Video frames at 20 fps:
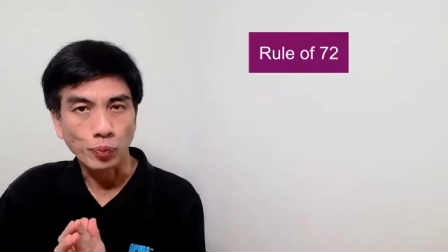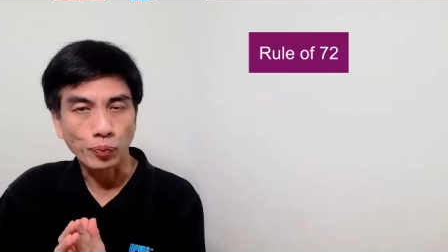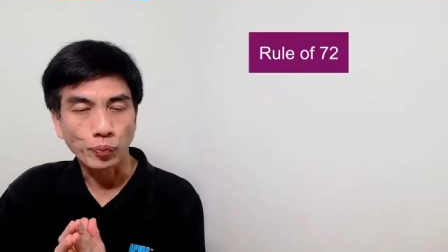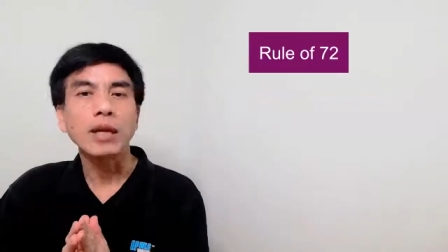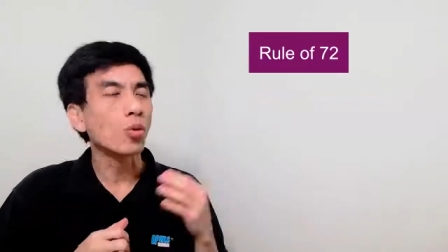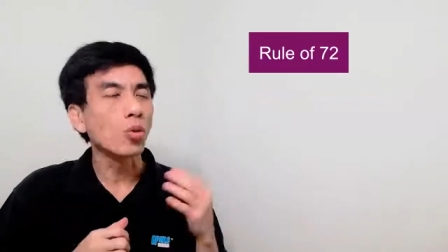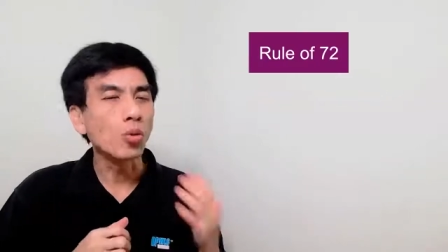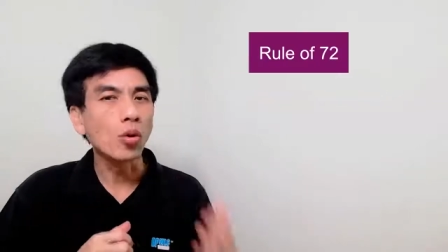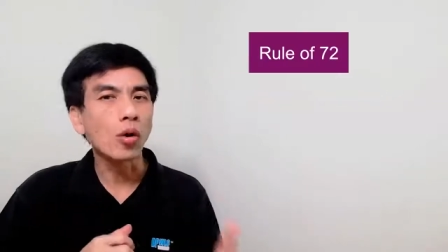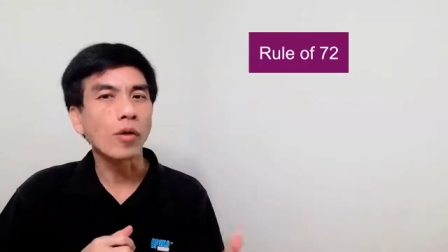
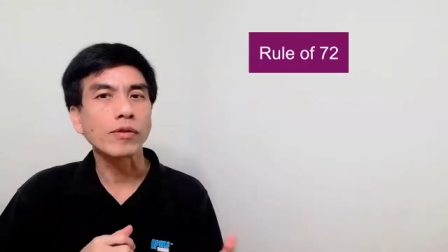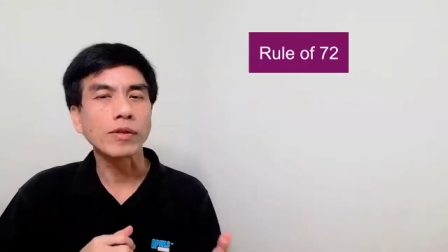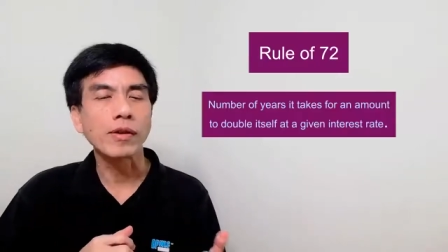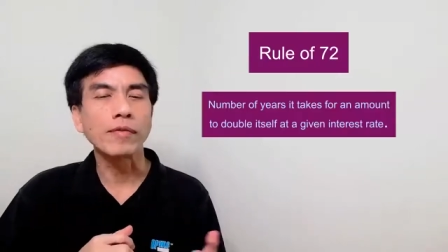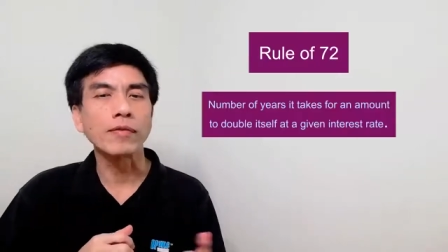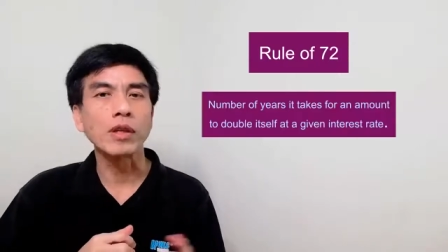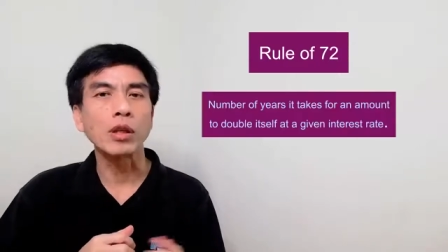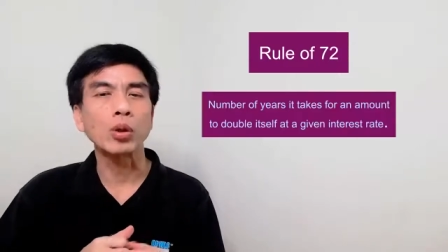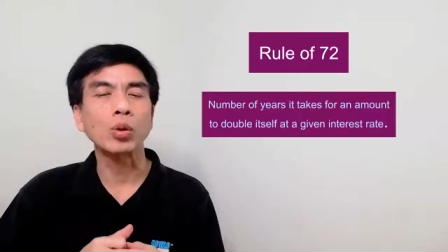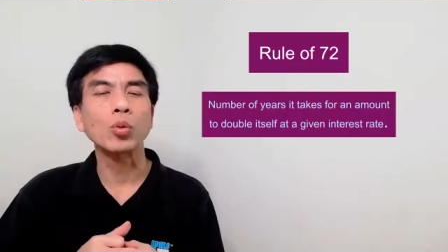Rule of
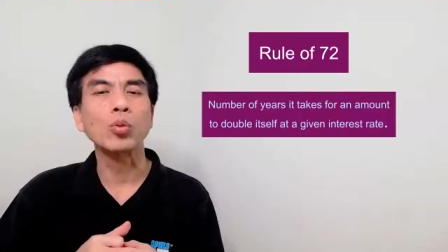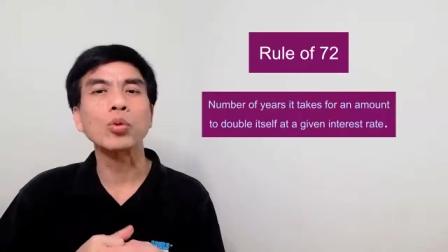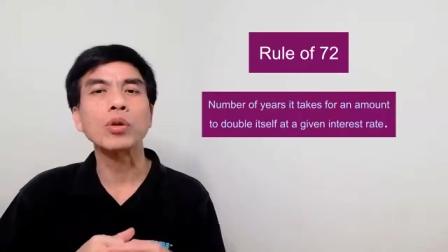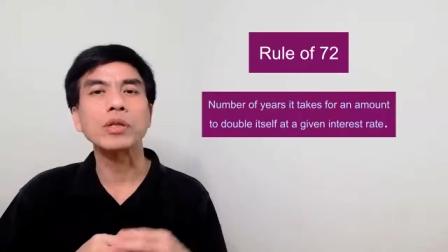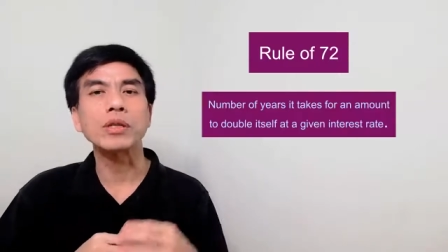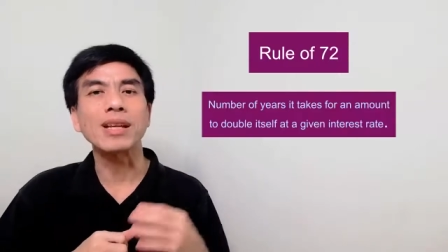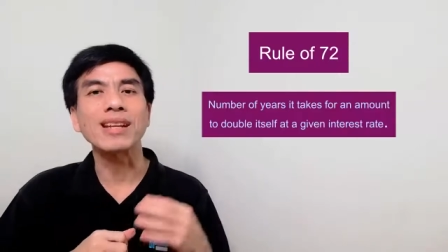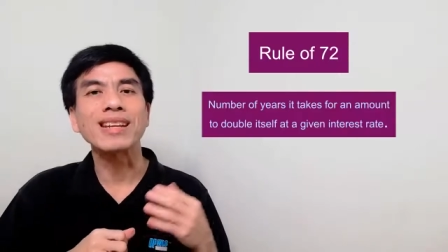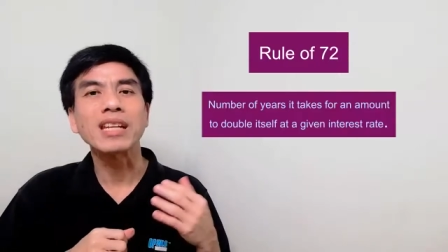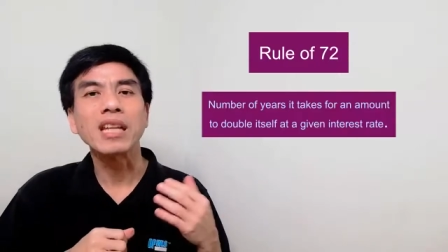72
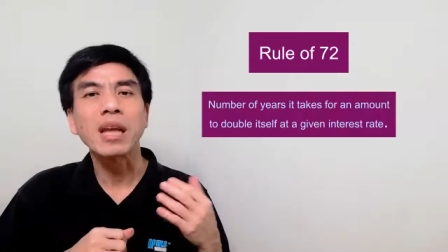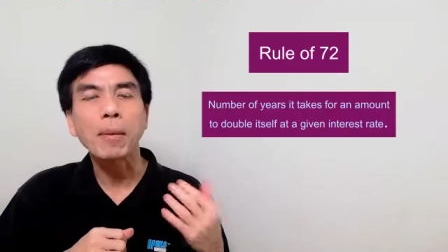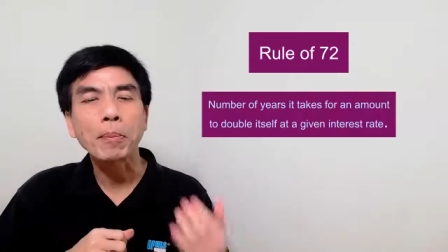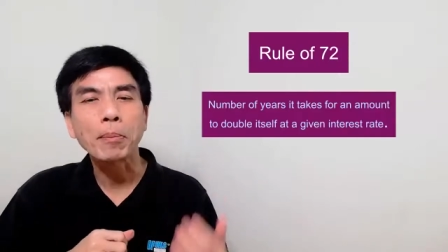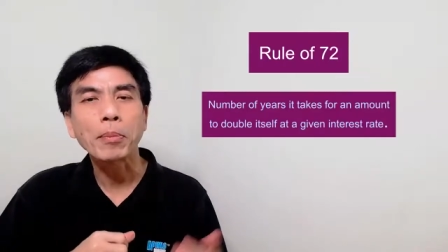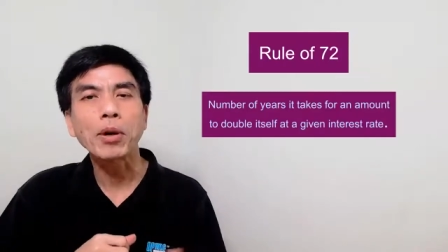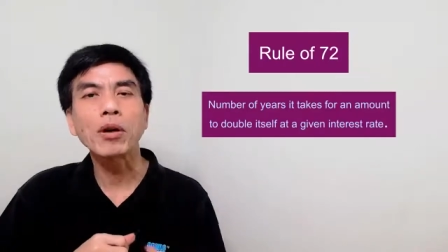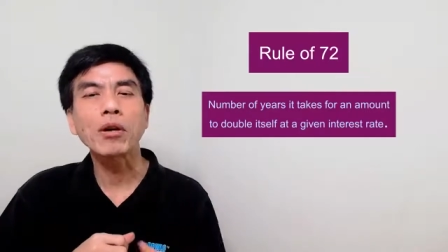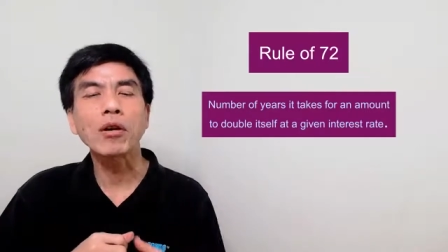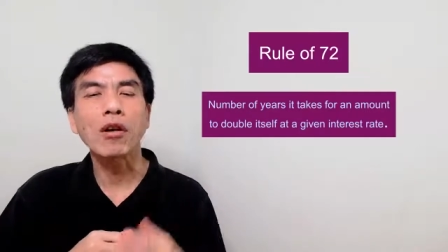is the
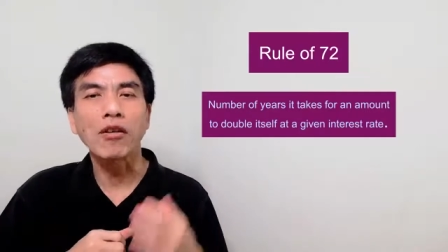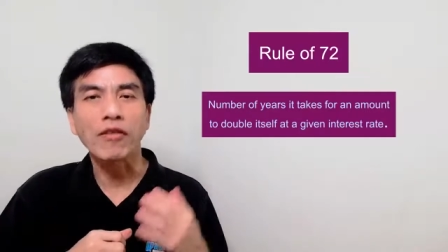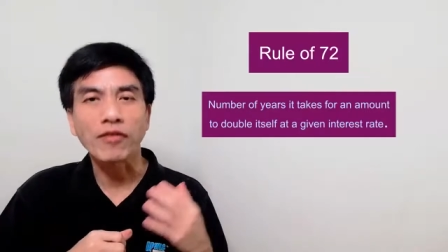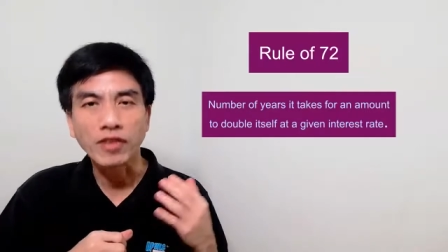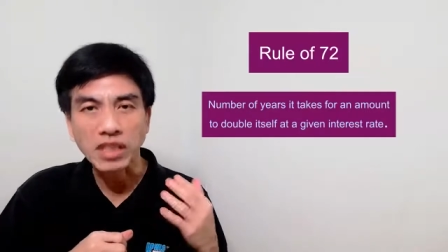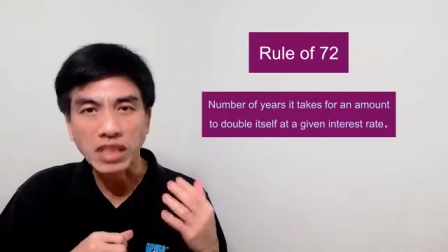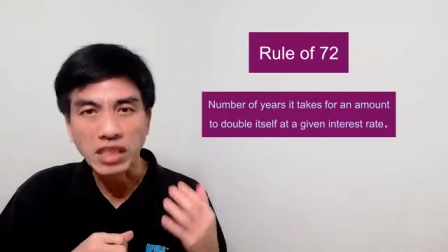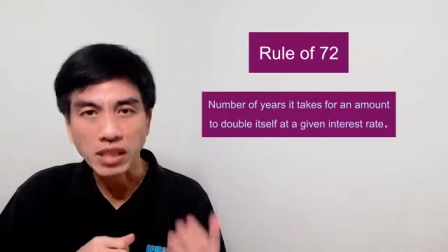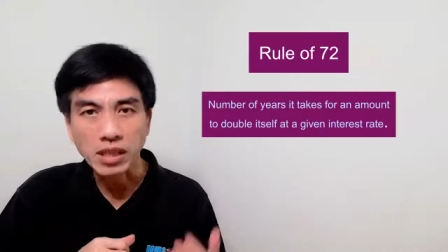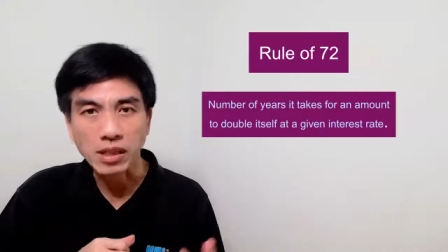number of
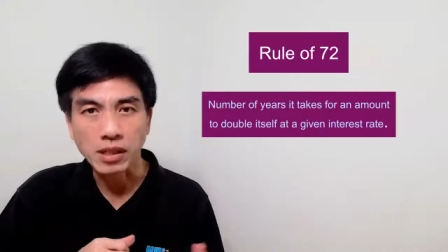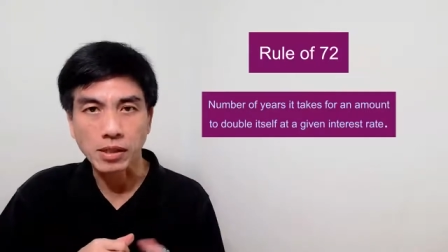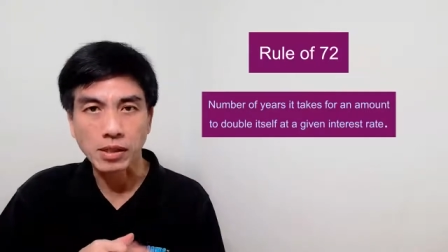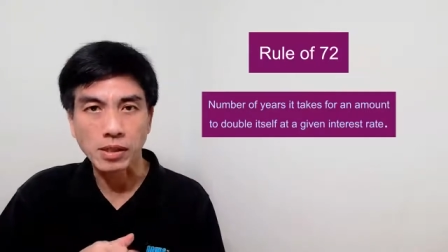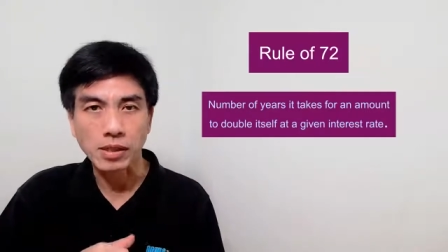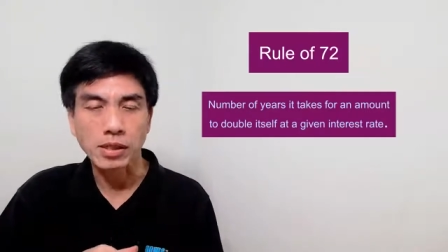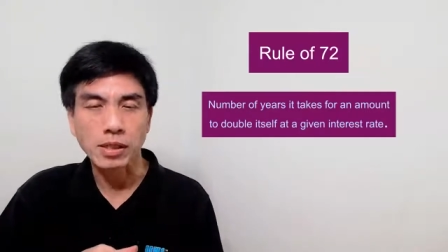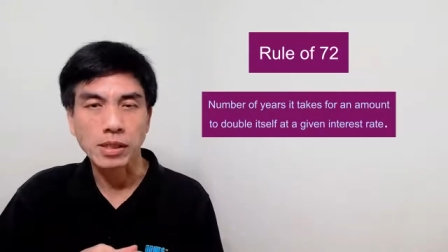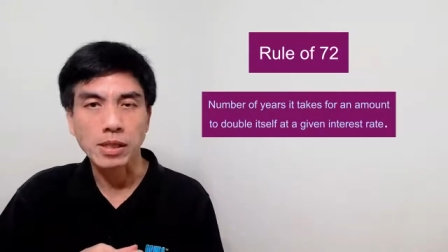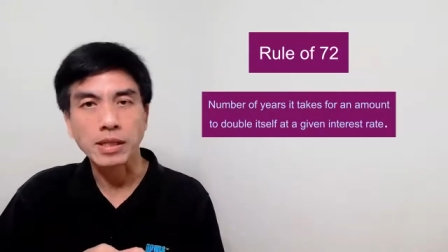
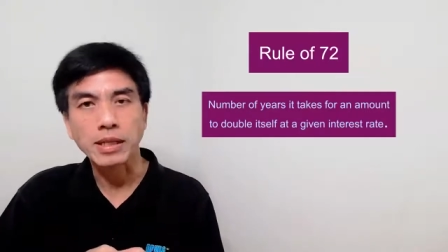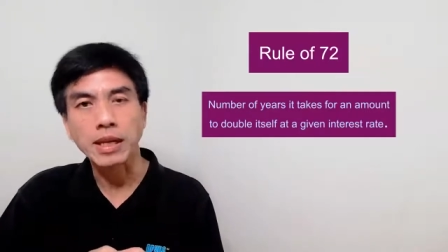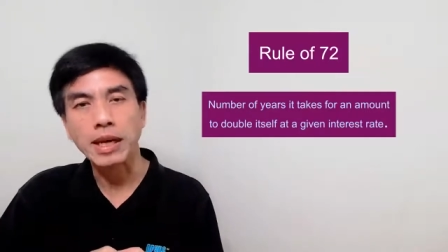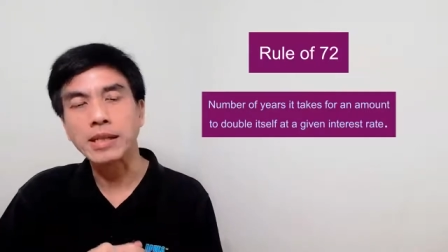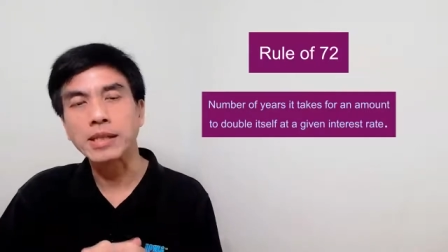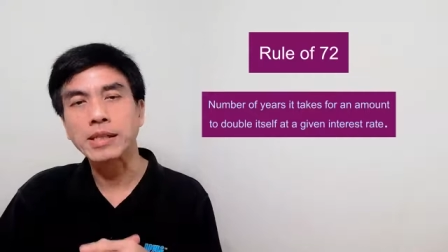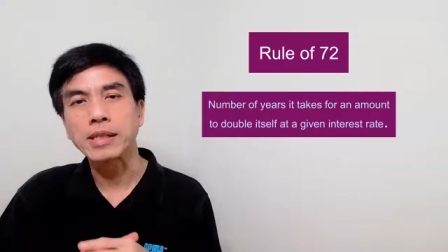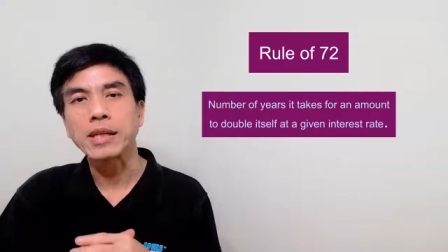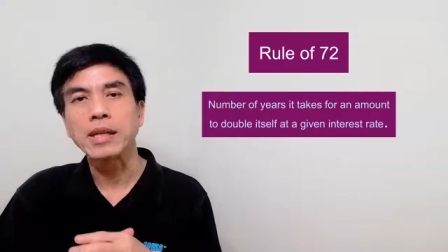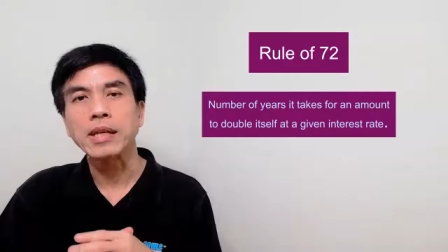years that